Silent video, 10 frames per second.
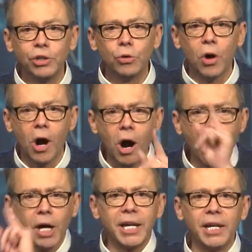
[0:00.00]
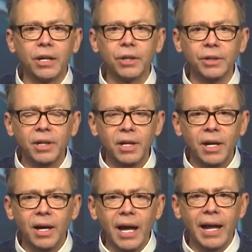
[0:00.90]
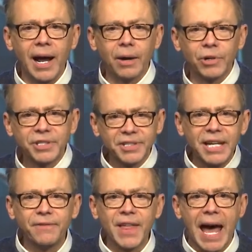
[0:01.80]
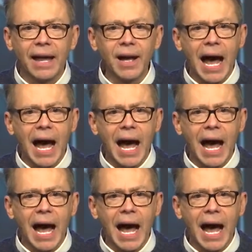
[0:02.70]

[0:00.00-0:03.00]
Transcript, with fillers: you are healed. And I receive that.